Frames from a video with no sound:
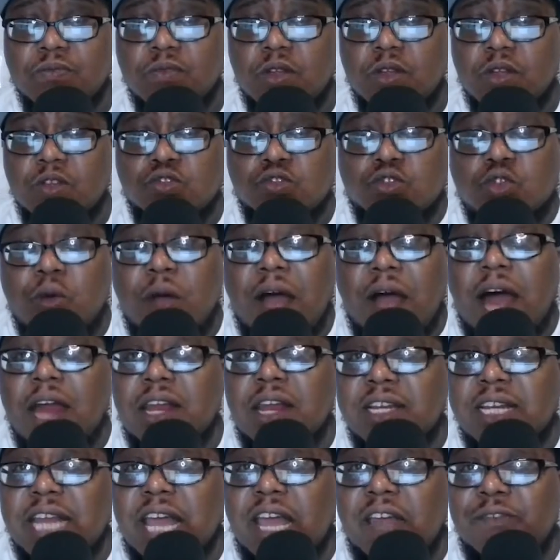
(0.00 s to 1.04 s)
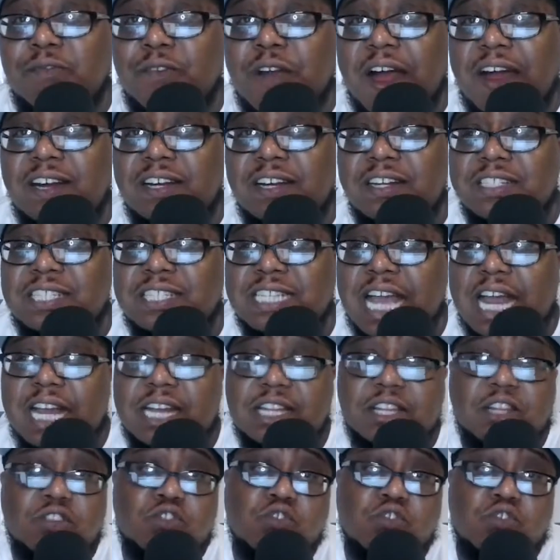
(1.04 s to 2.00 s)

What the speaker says: Drew Holiday finally decided to